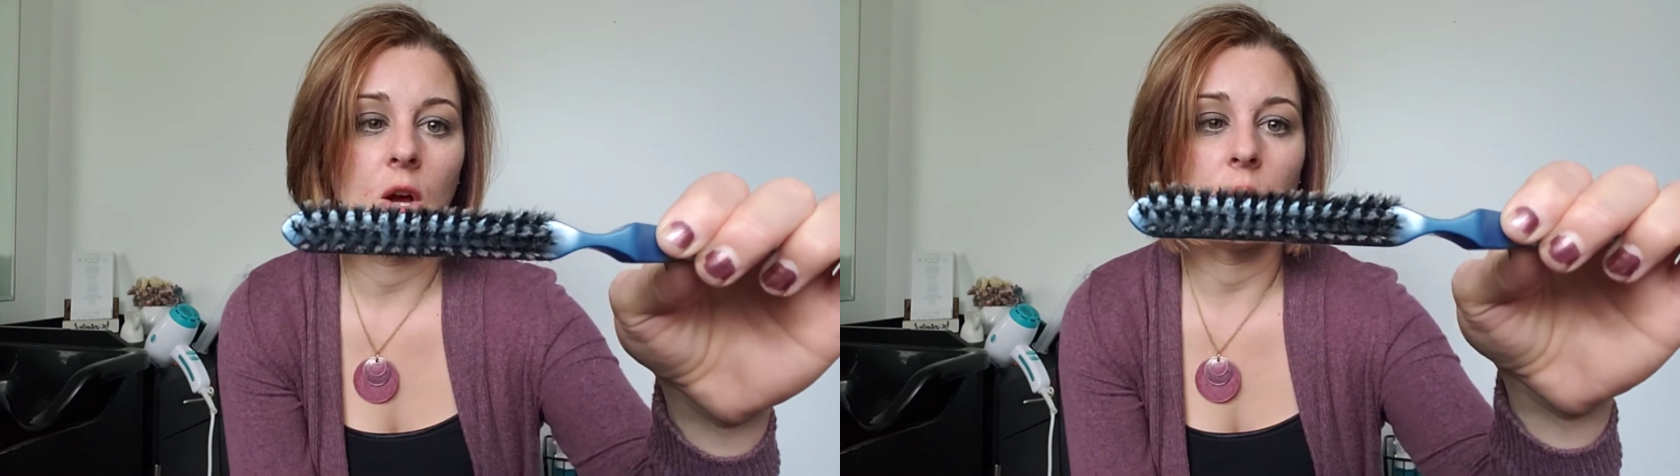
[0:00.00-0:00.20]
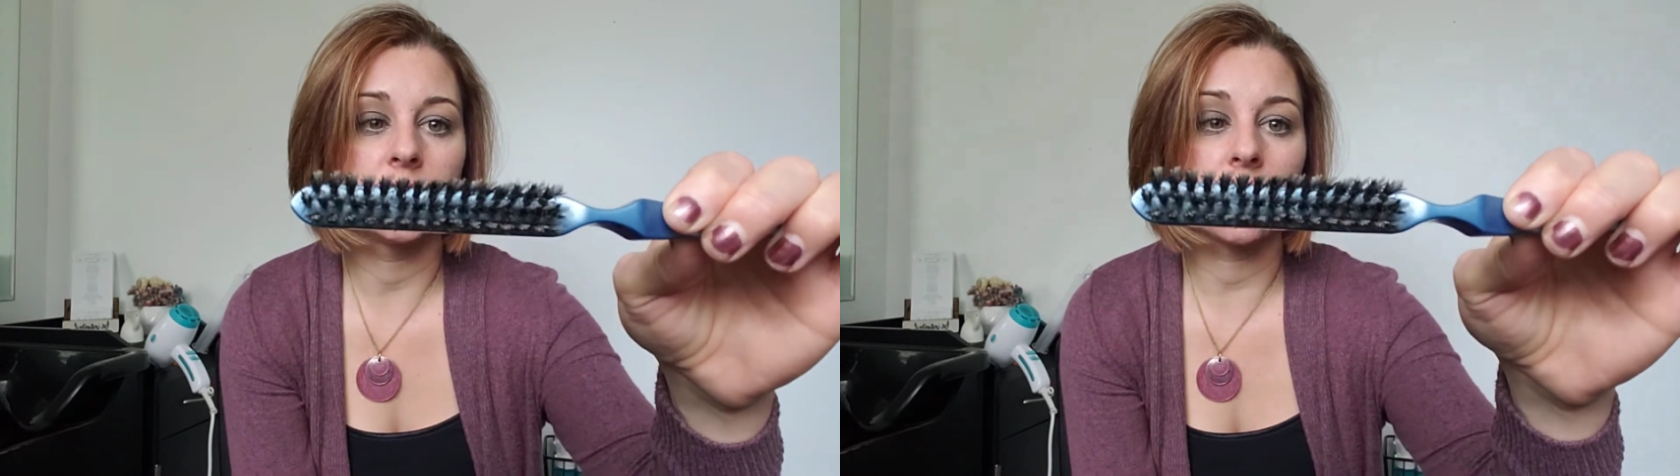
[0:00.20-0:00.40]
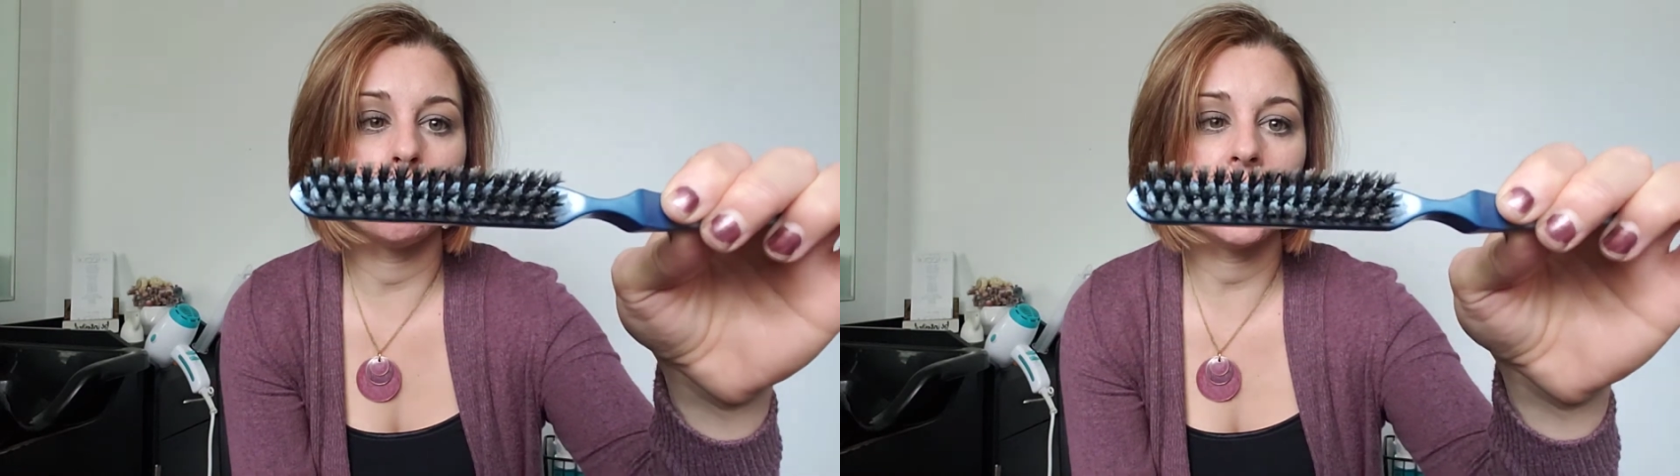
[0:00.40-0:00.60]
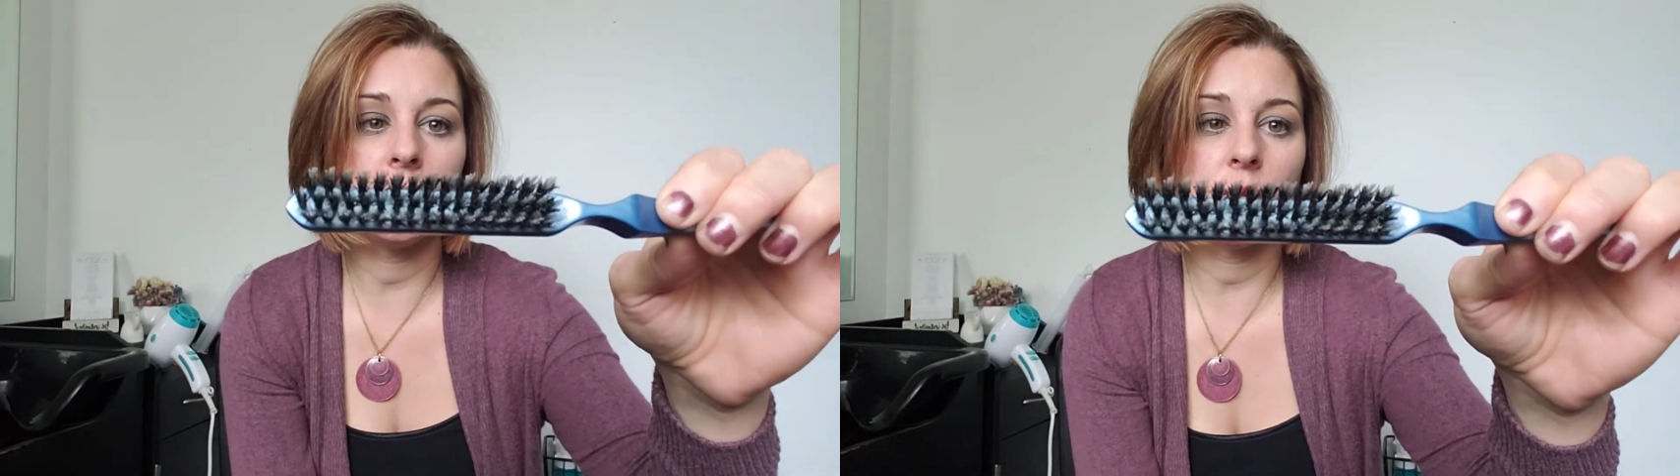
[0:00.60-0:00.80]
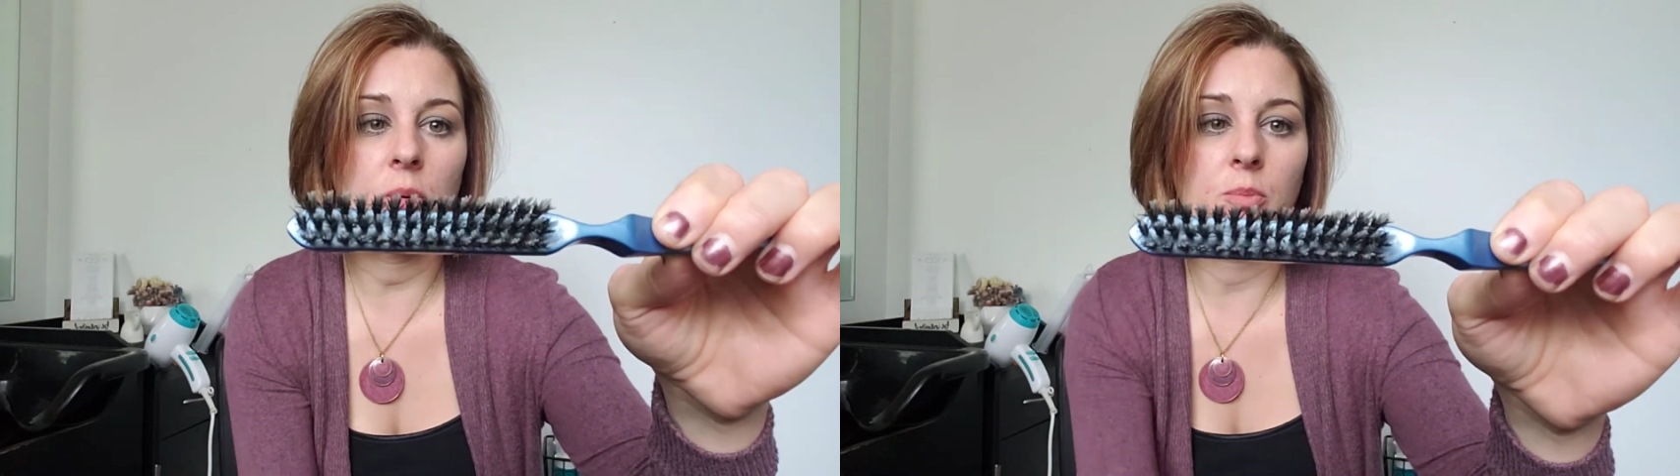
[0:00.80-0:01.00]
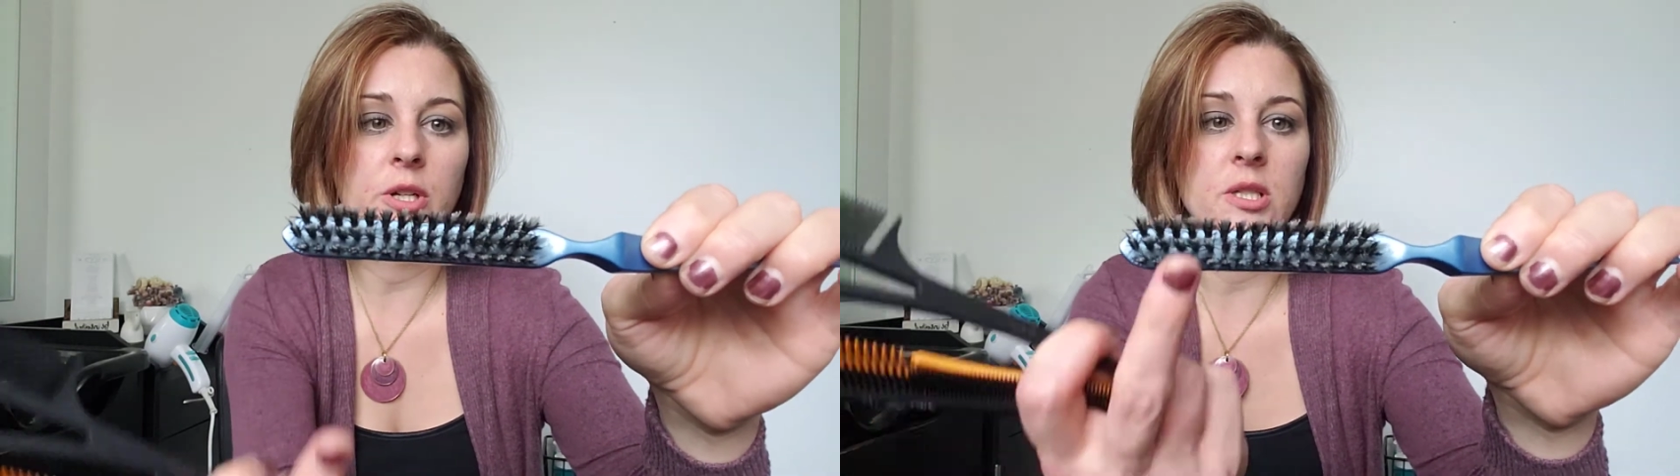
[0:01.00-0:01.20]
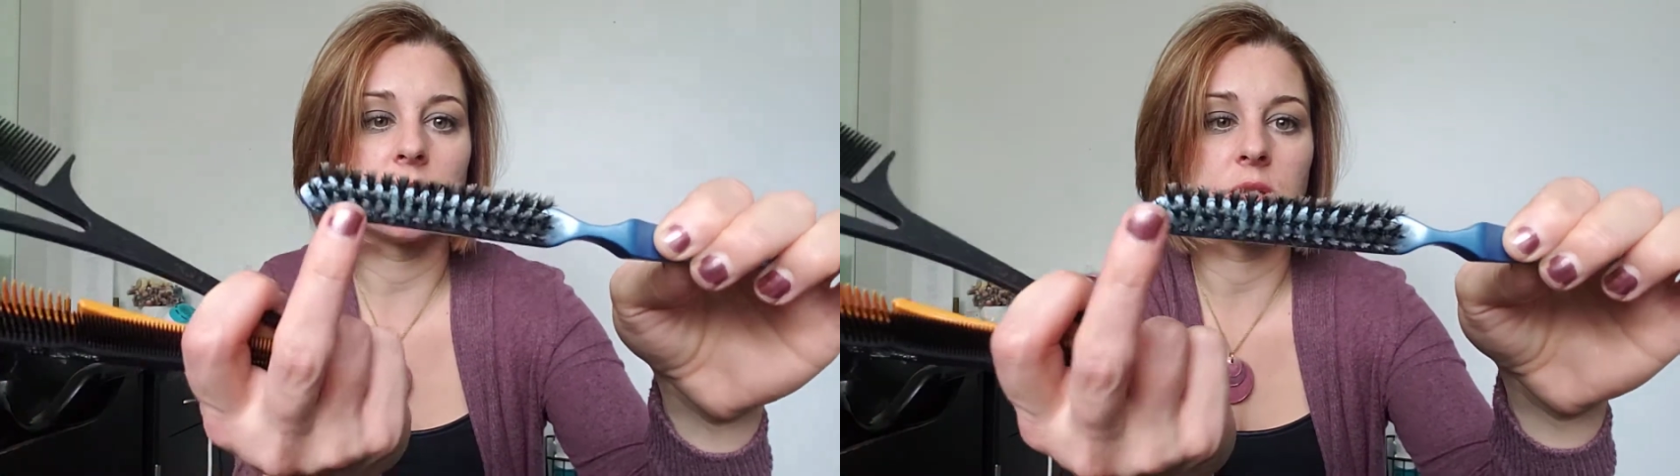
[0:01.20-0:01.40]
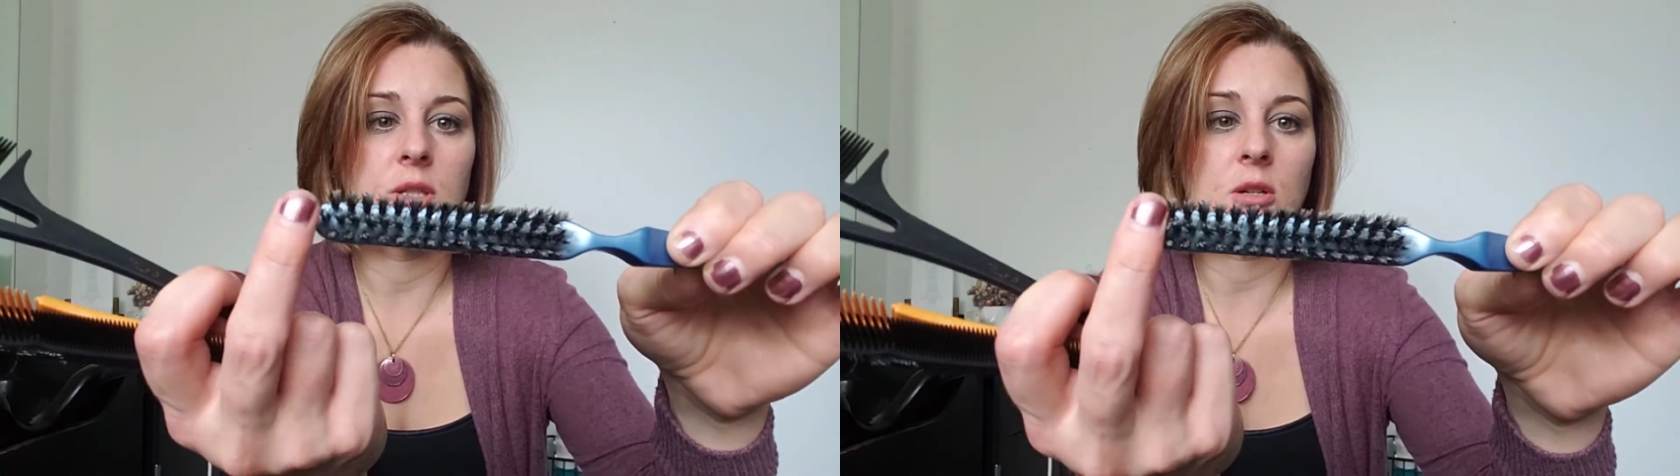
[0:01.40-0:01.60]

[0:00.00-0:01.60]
which many more bristles.